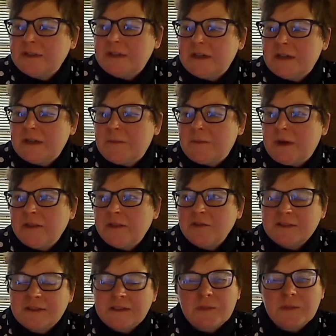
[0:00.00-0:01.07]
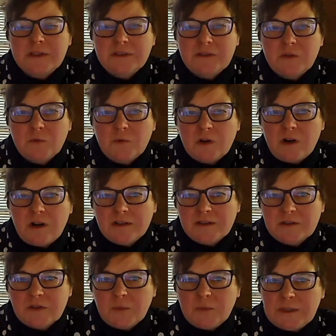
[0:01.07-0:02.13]
um, other siblings who were
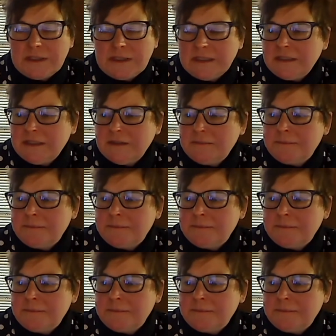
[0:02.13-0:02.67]
also beaten?